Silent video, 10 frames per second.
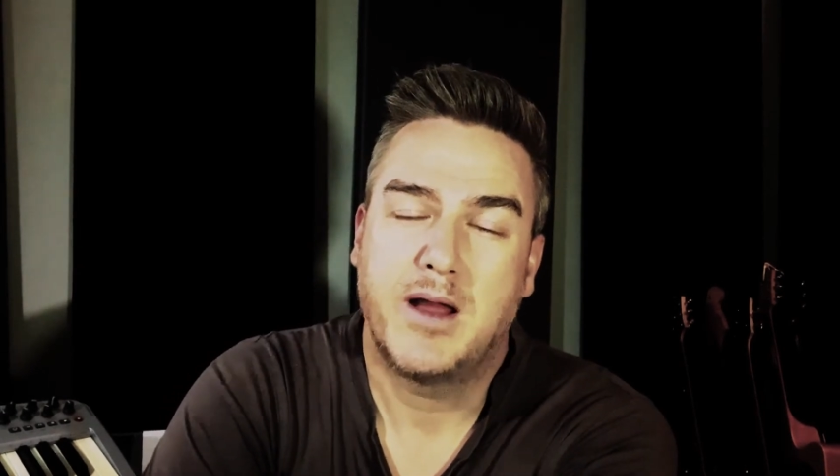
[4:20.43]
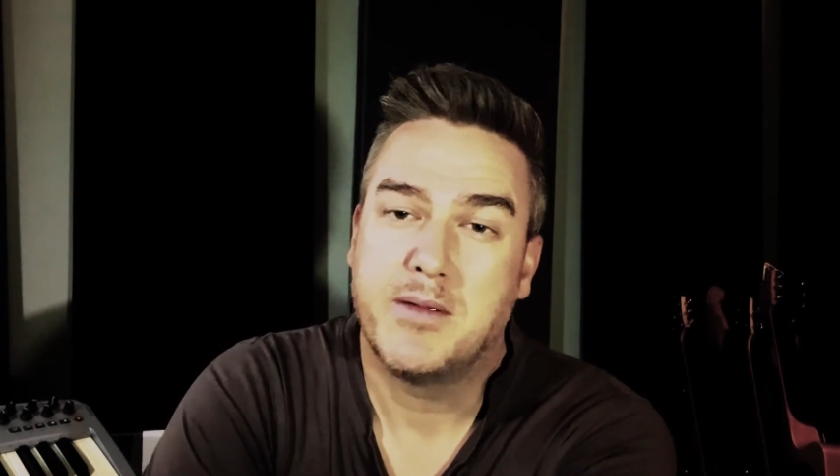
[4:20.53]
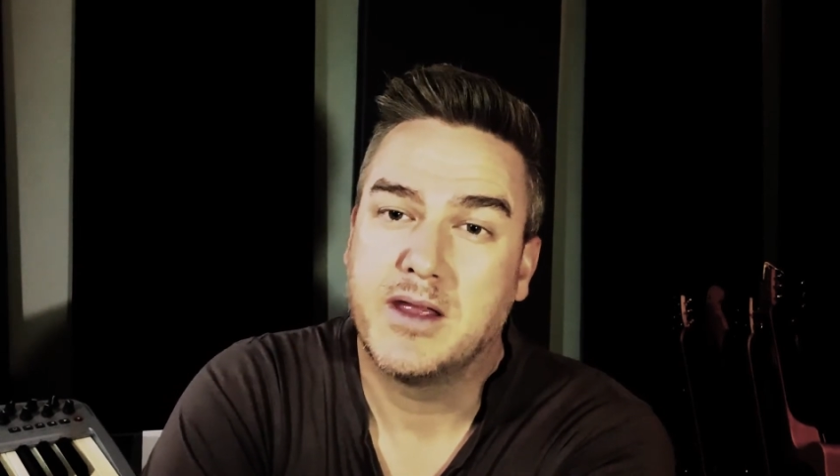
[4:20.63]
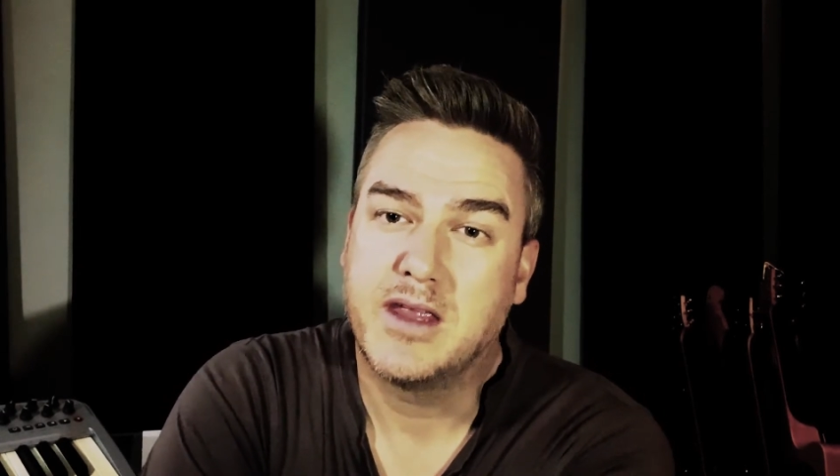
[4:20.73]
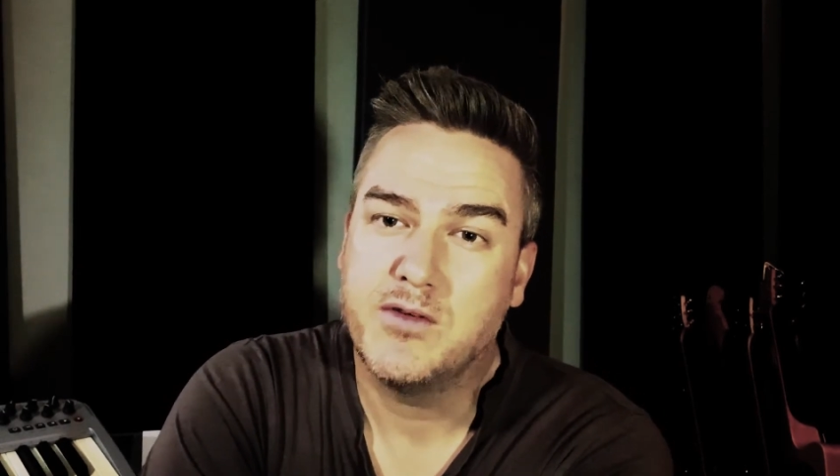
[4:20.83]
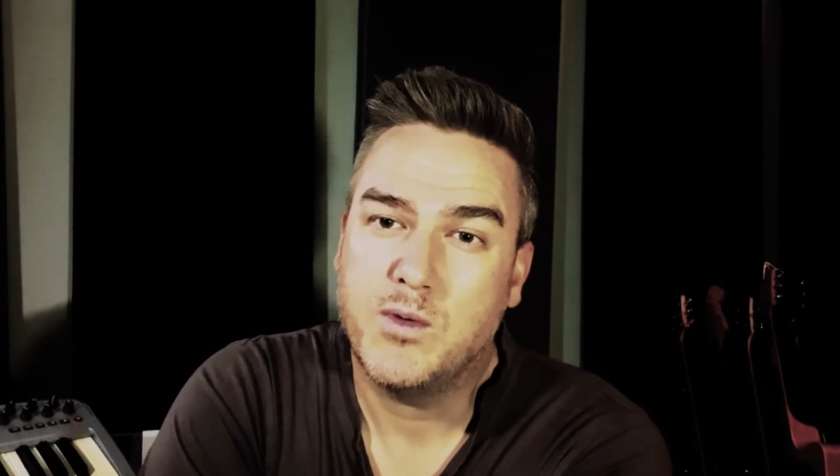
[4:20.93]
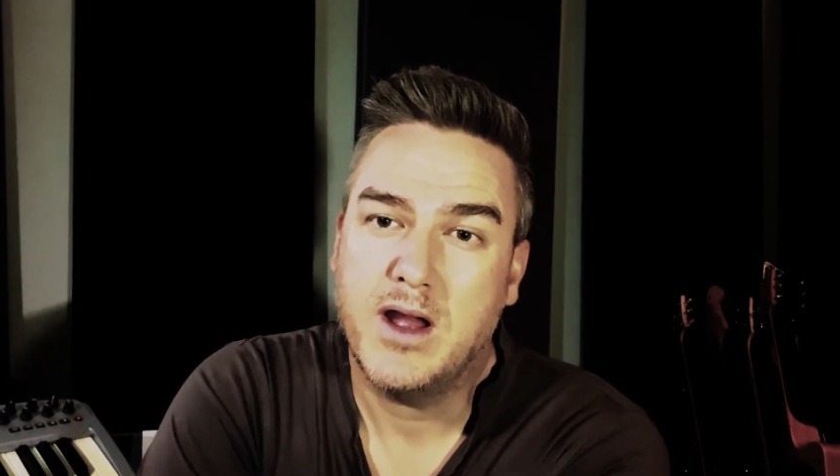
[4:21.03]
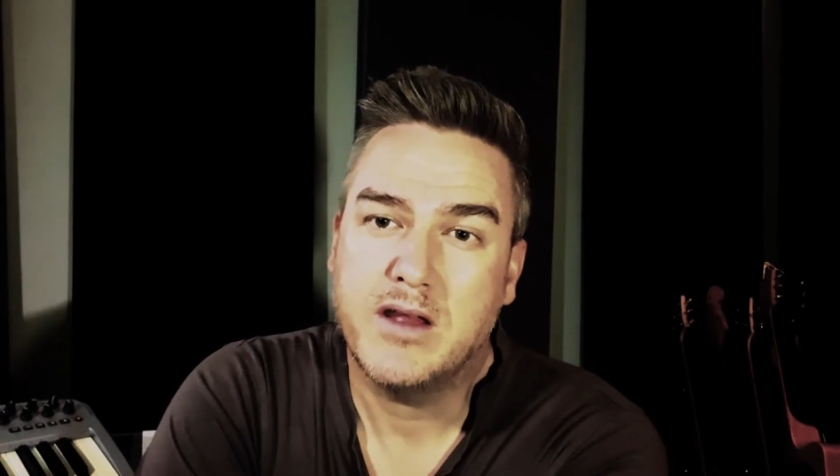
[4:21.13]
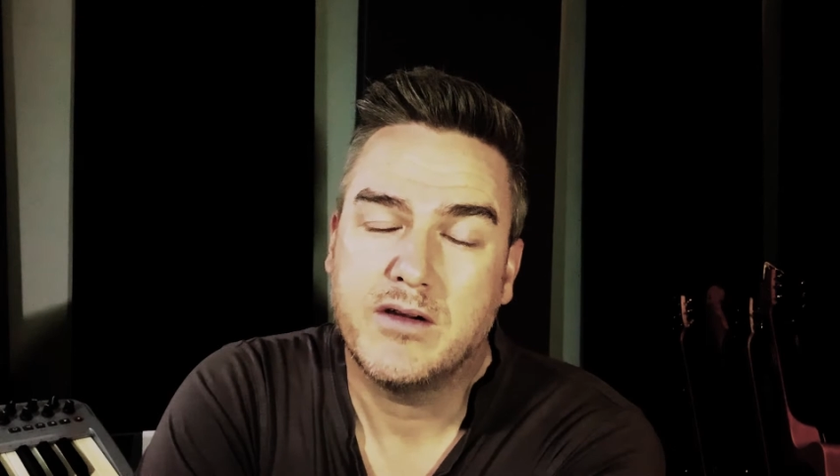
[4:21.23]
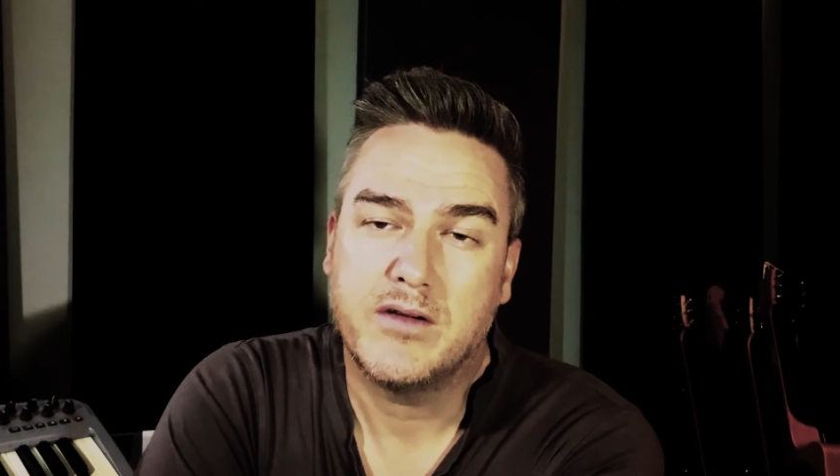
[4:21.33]
maybe a
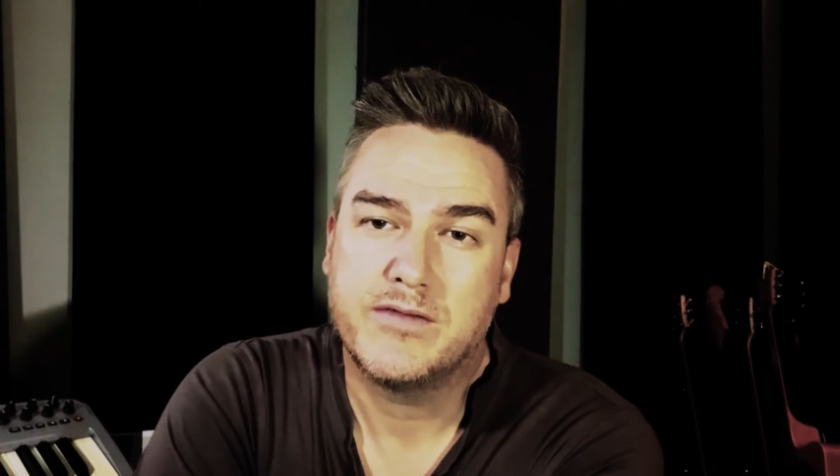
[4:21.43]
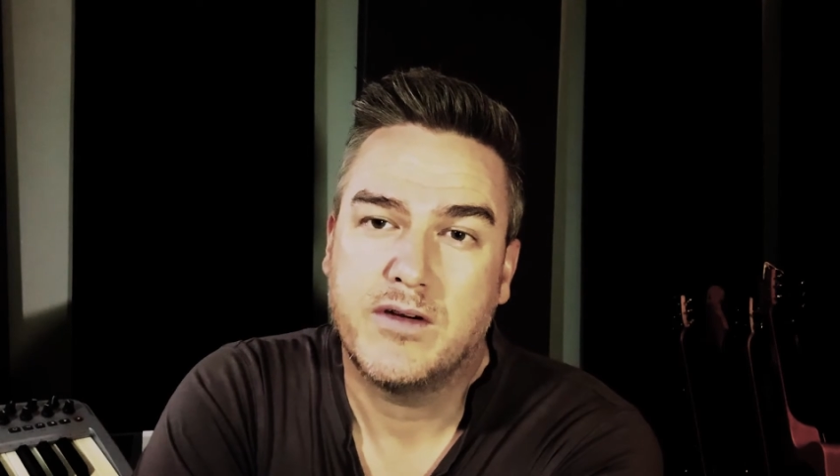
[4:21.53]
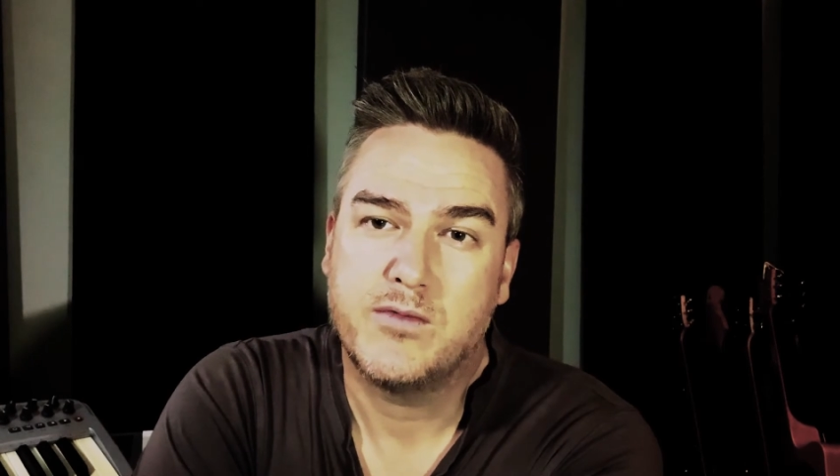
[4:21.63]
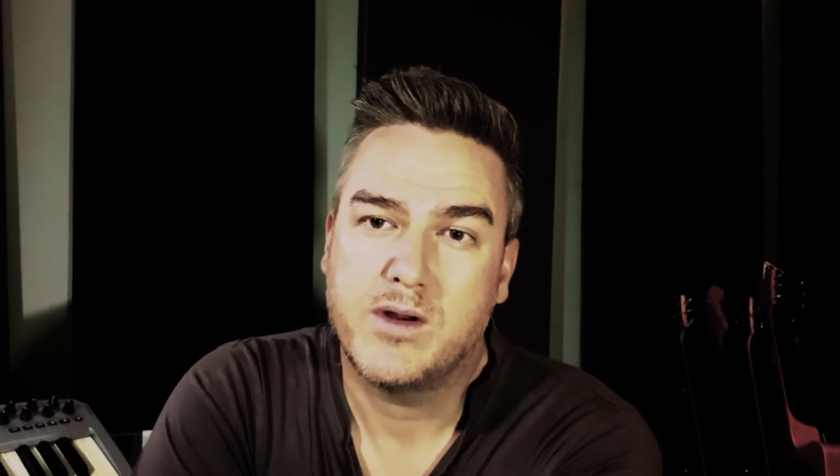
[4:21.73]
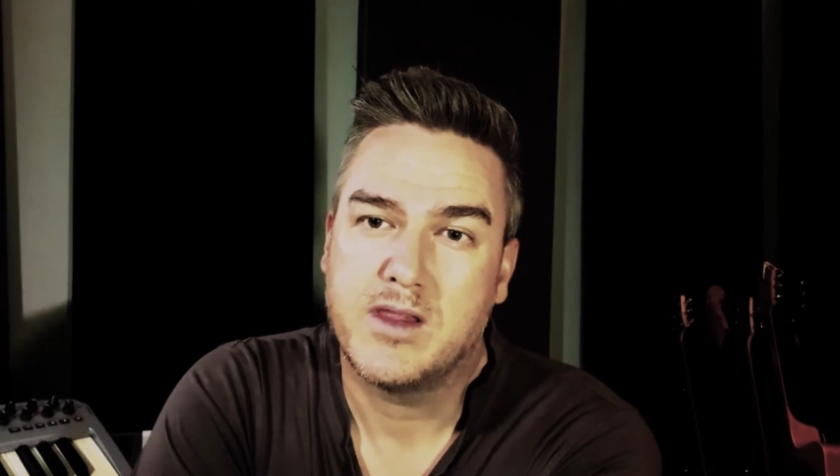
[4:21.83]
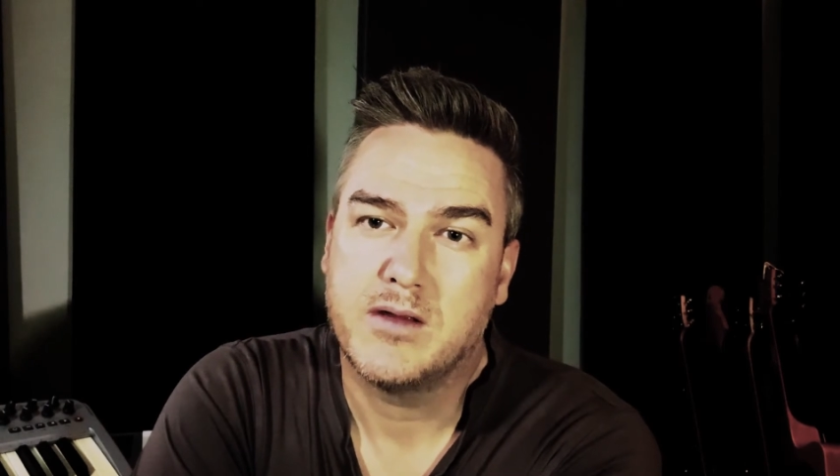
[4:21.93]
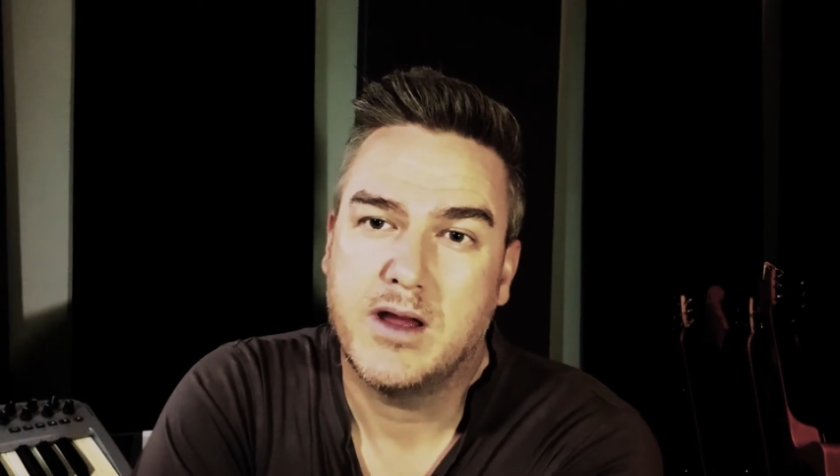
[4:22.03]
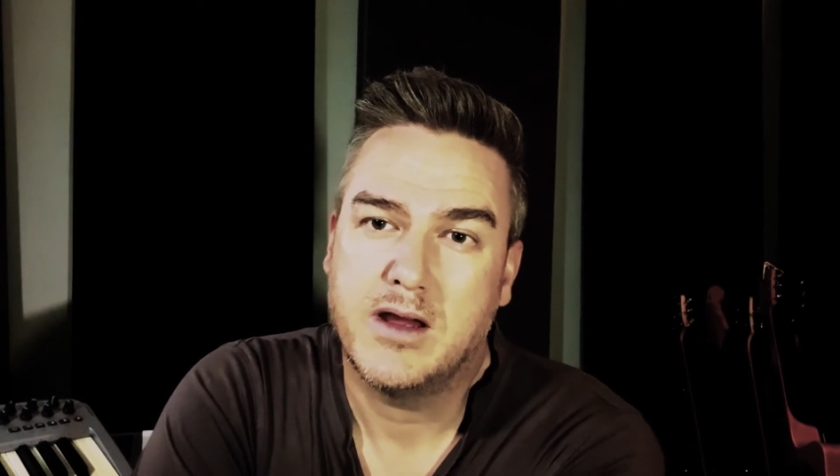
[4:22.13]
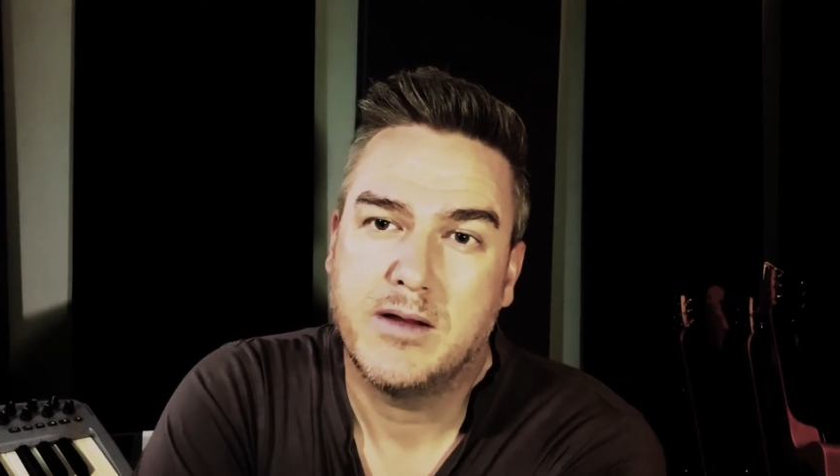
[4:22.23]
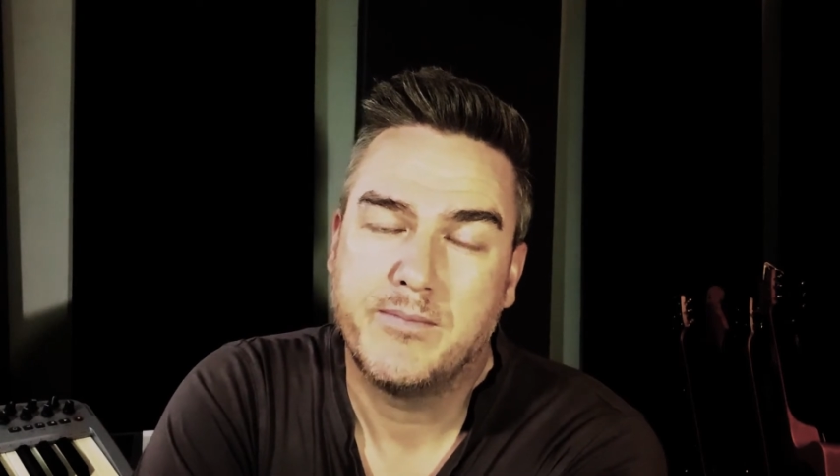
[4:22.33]
giveaway of one of
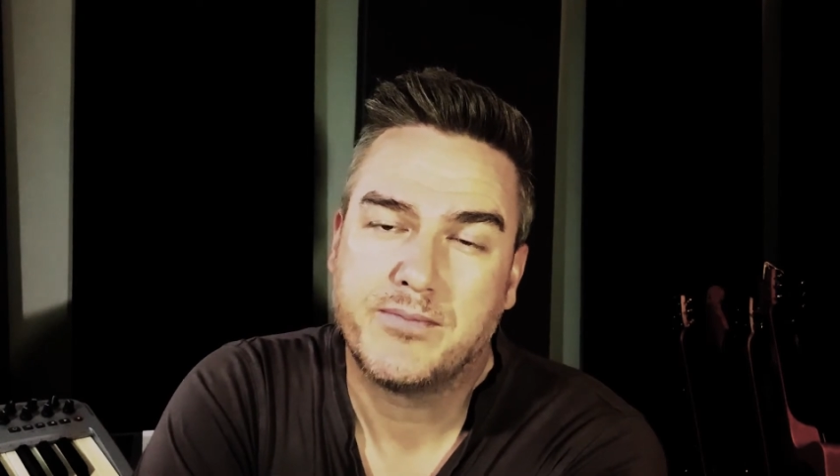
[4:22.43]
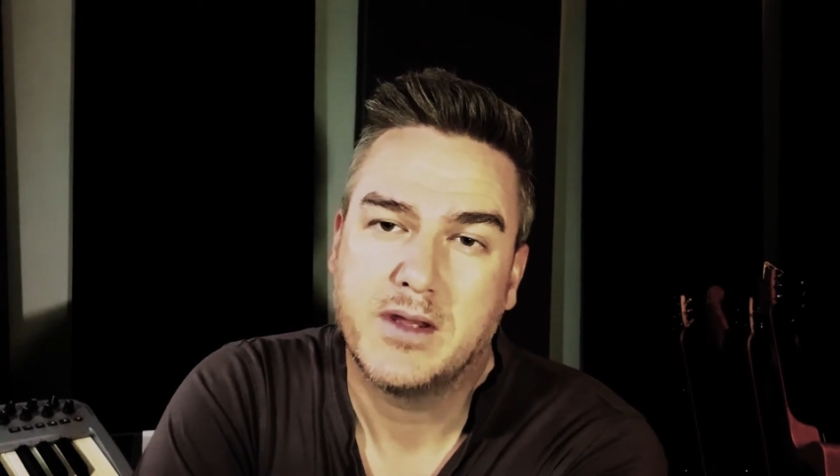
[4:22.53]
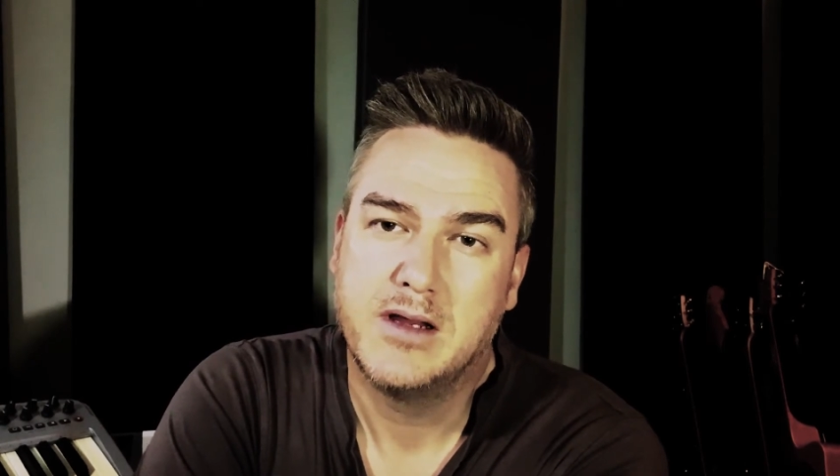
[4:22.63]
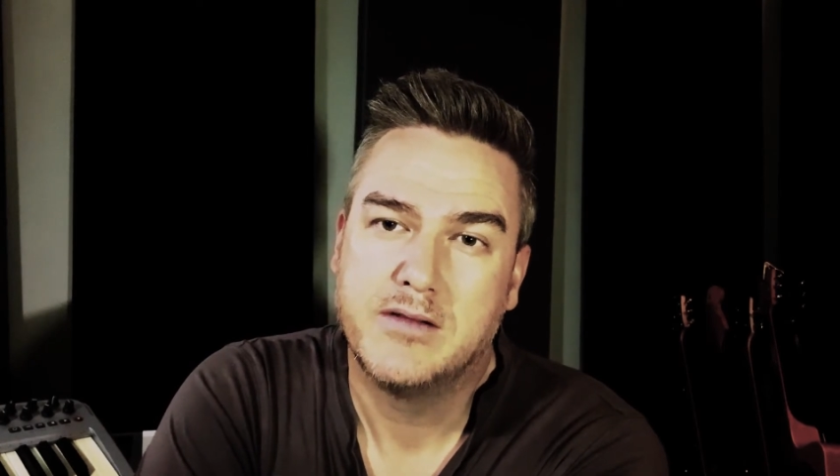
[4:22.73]
the